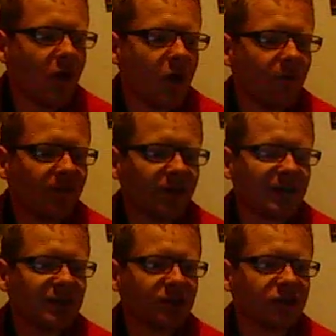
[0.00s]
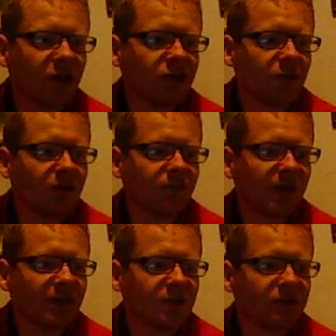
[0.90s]
I've needed a
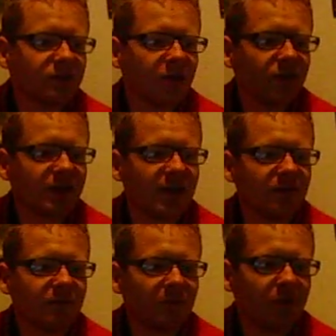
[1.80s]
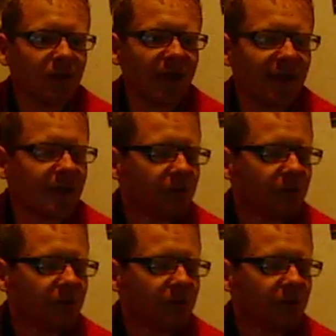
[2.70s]
tourniquet for my leg.